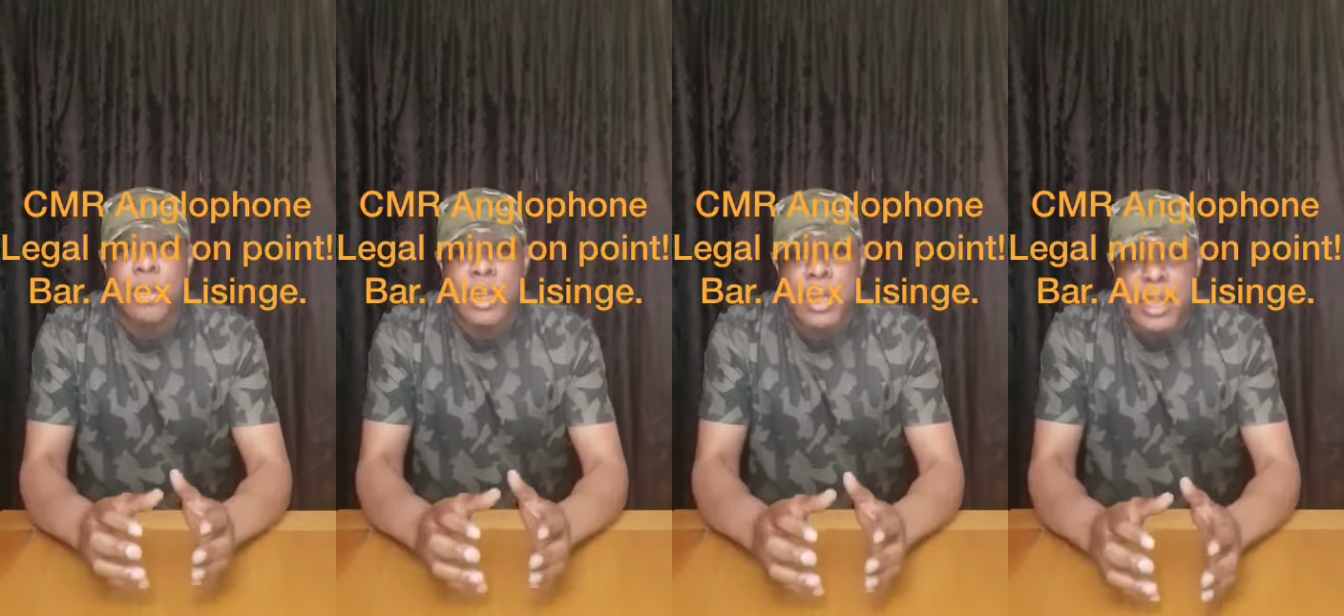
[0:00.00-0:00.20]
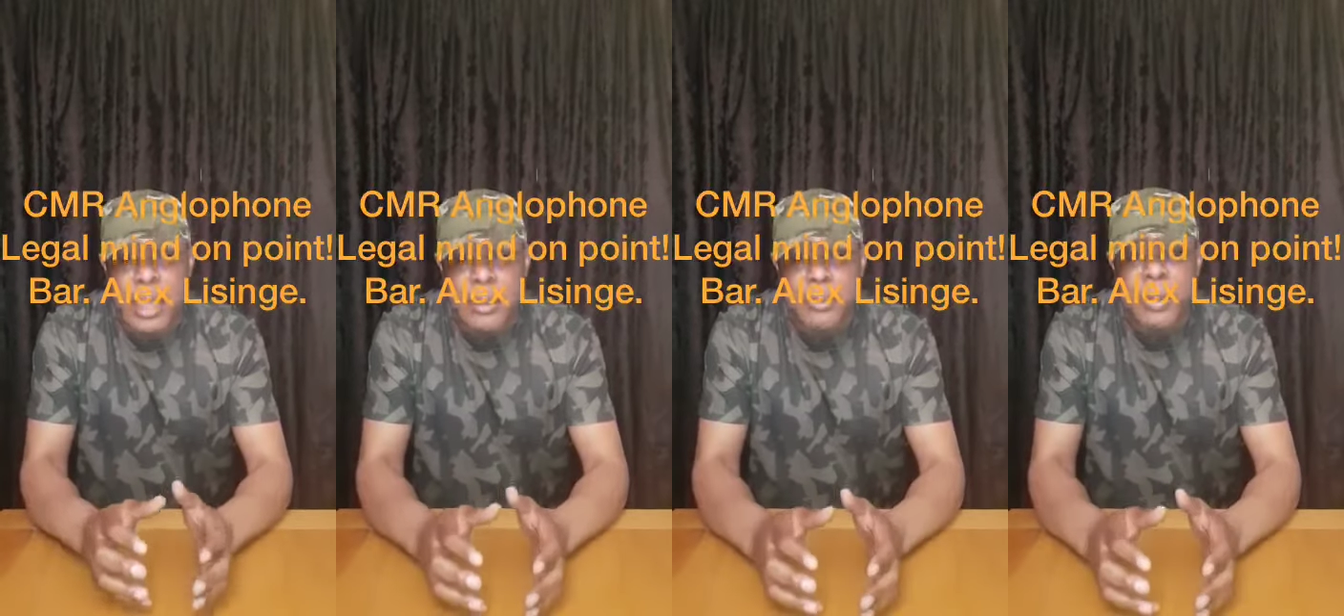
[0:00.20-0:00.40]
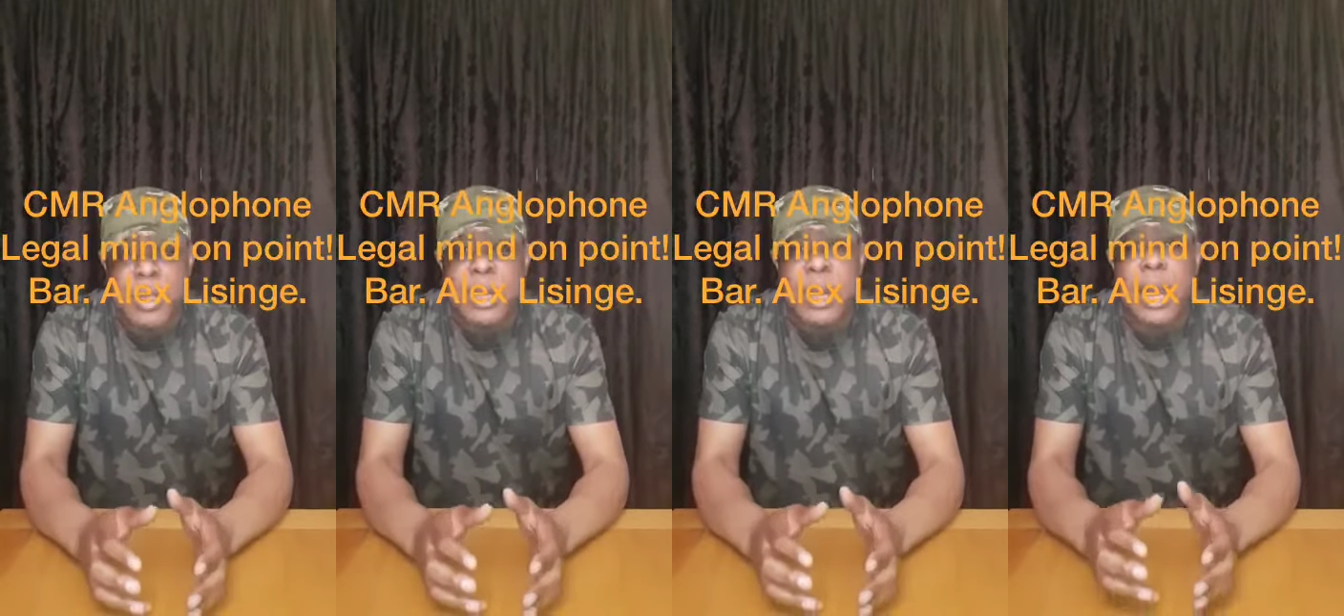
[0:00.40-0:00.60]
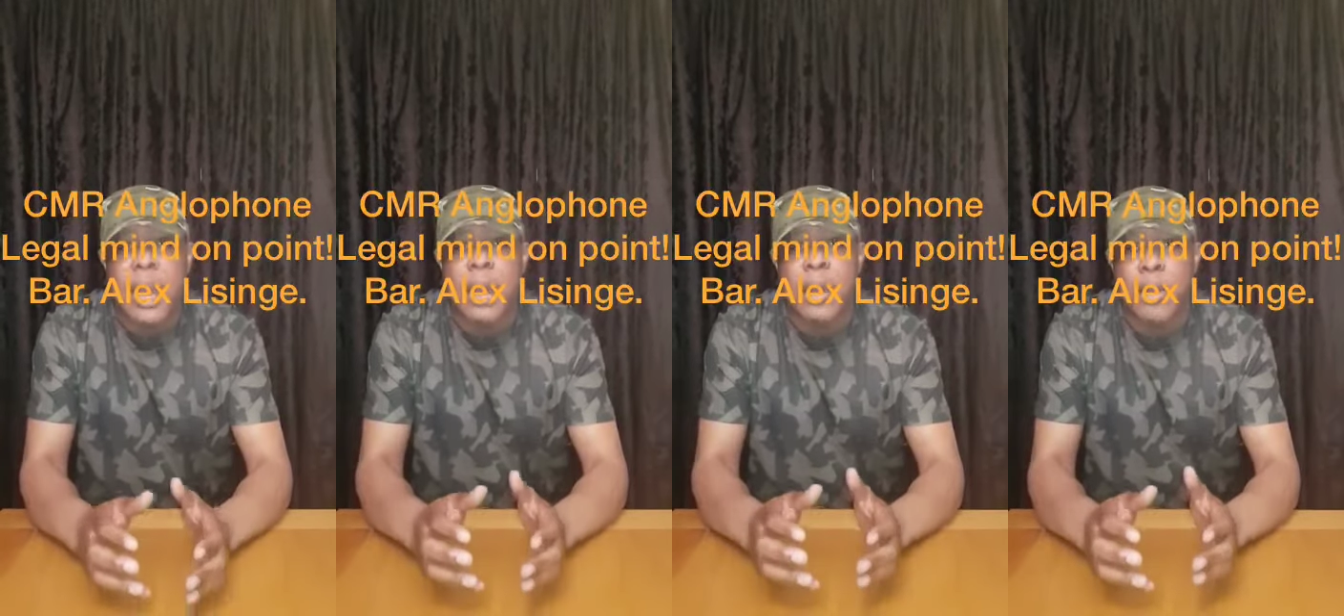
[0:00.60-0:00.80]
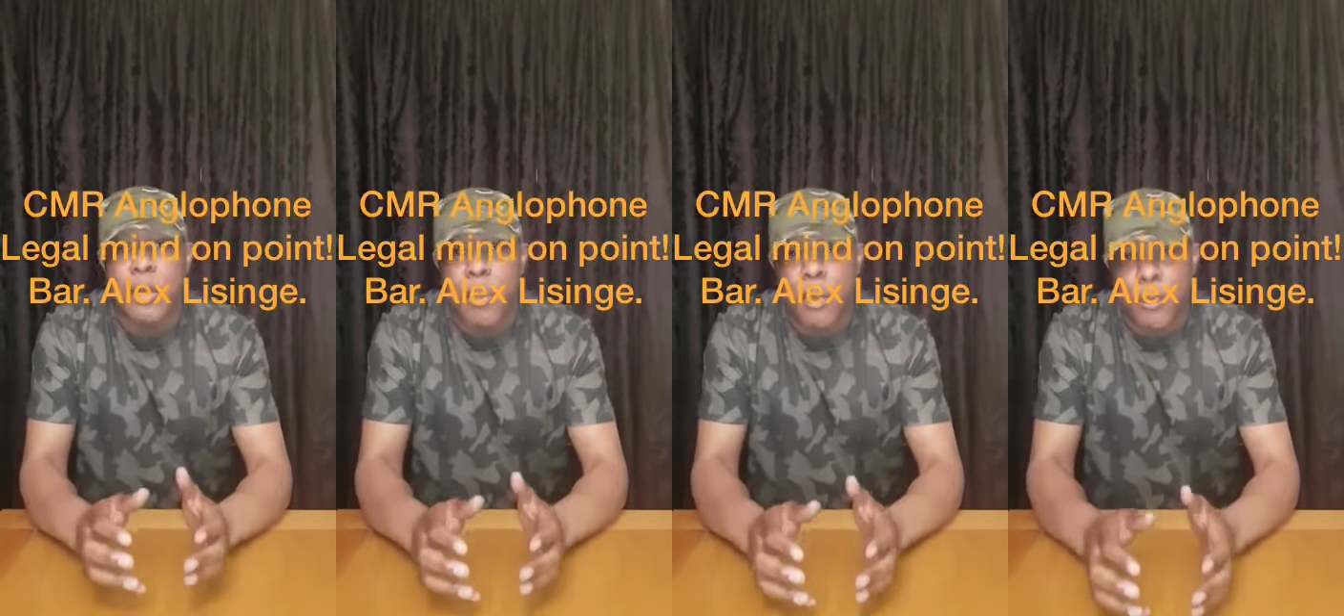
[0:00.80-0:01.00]

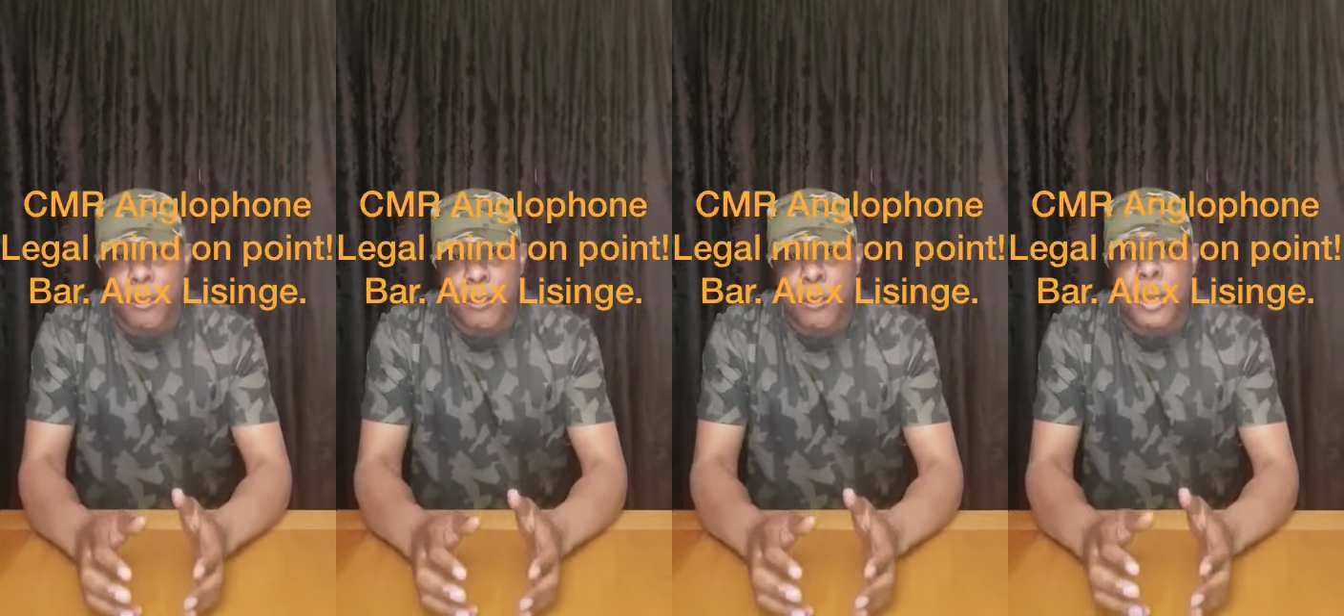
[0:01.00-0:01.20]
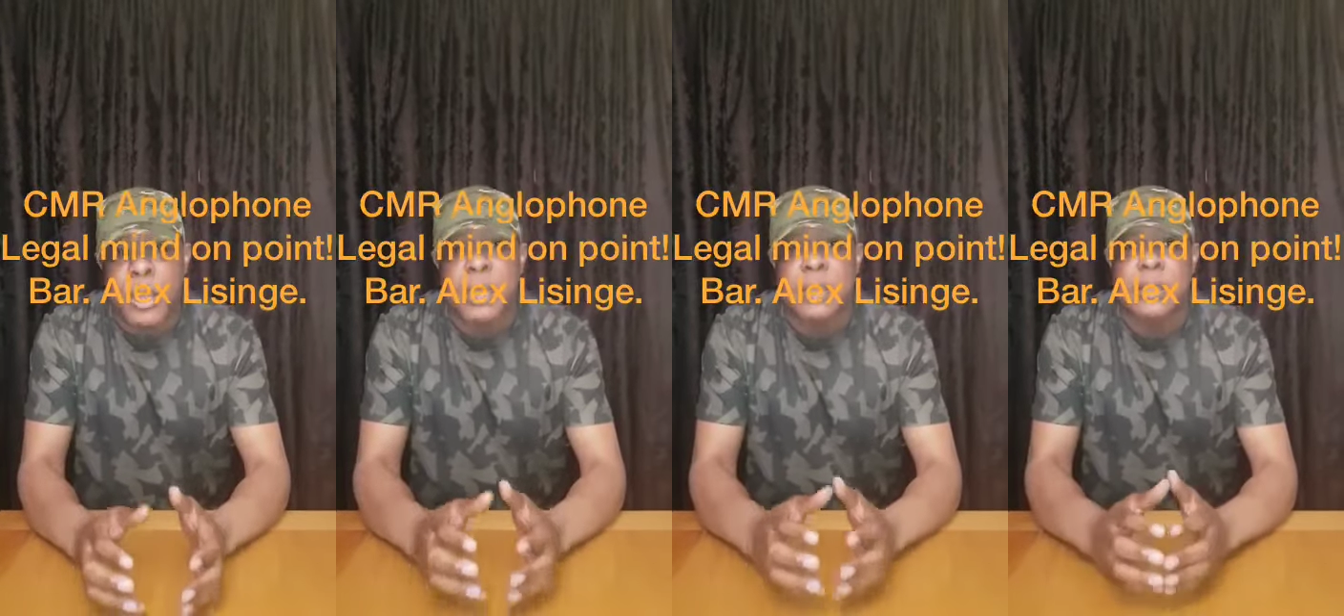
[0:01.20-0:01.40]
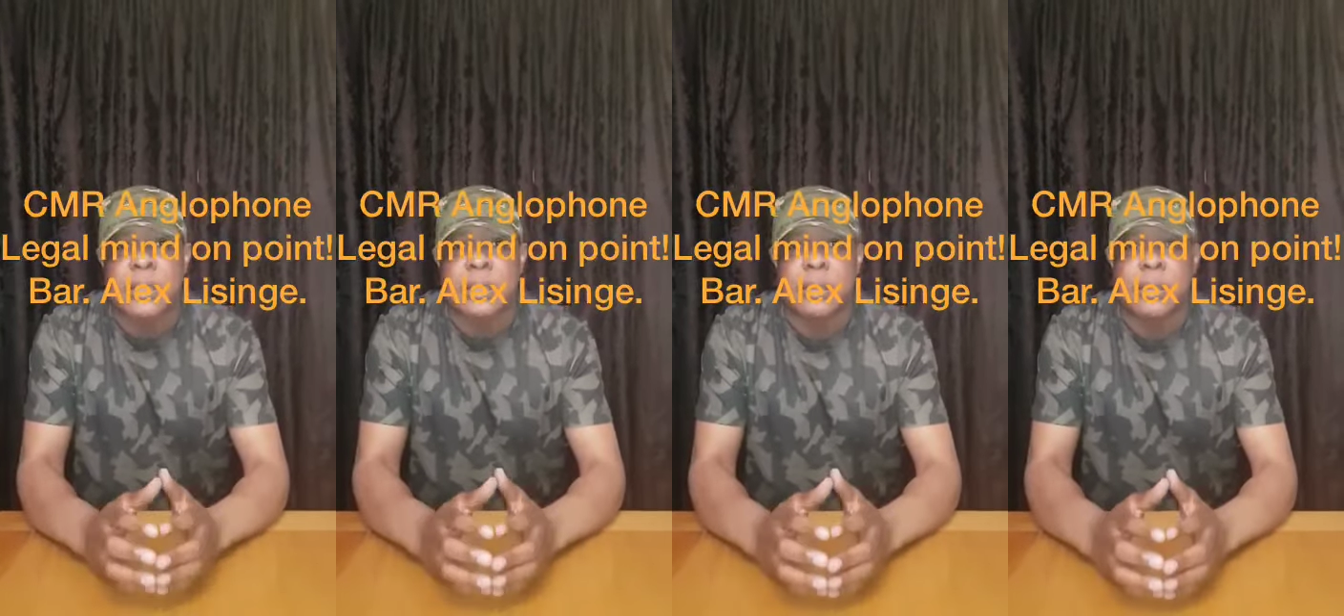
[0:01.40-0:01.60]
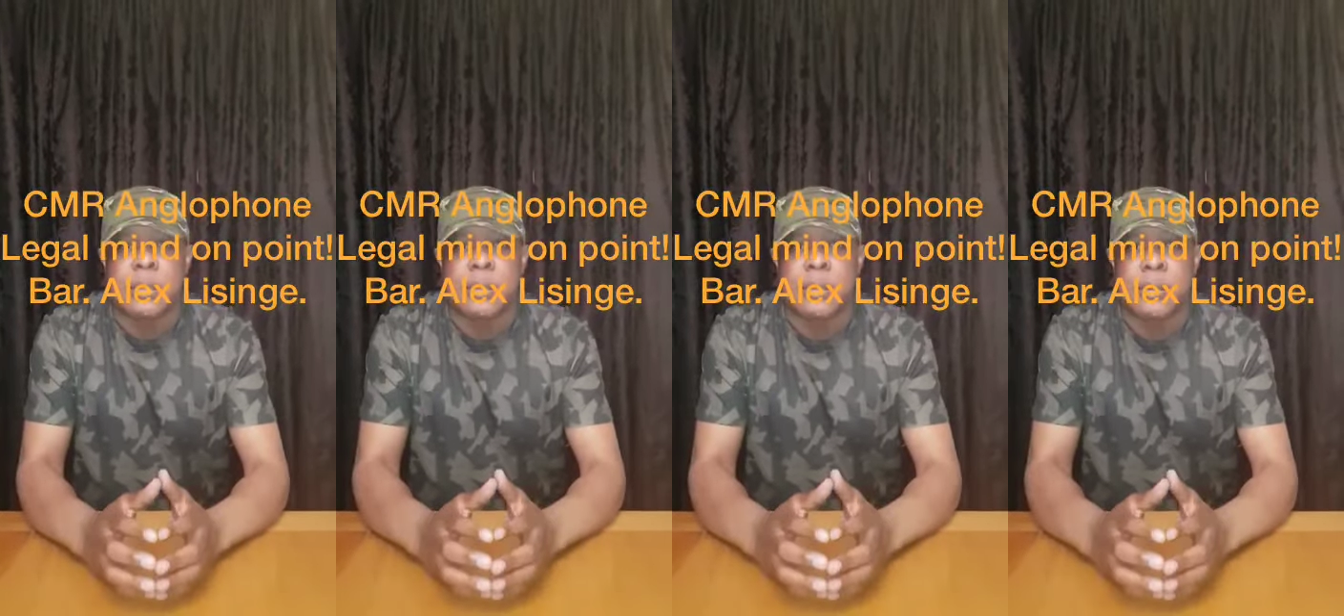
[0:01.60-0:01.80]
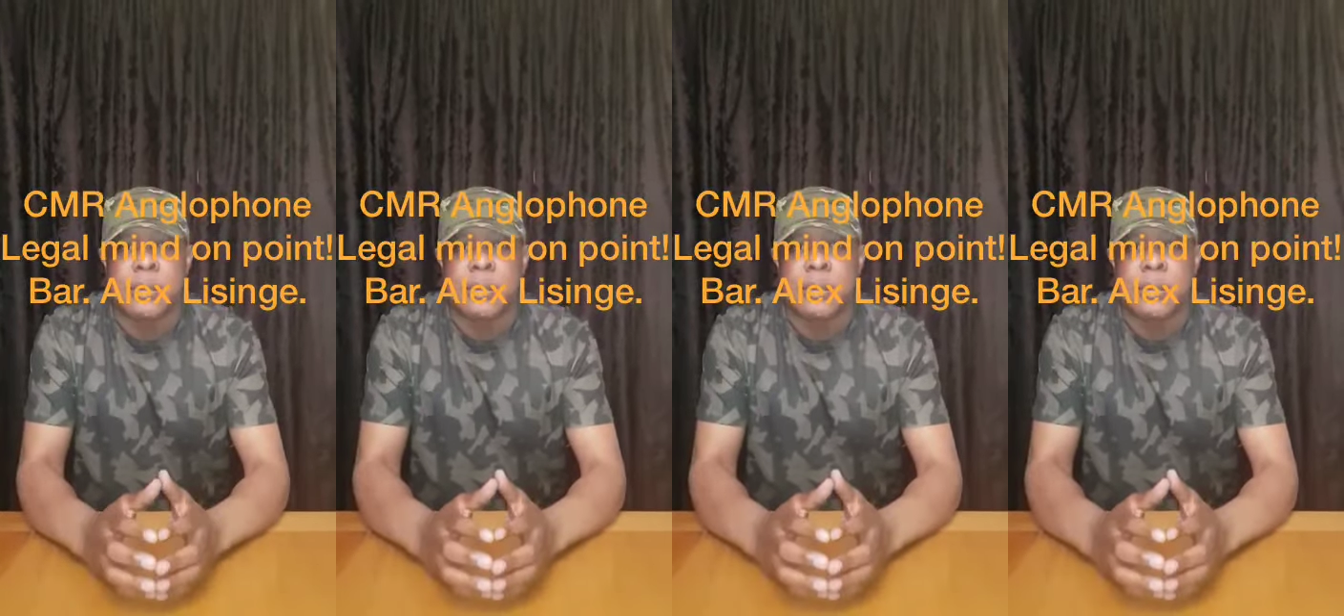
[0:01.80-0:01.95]
criminal offense.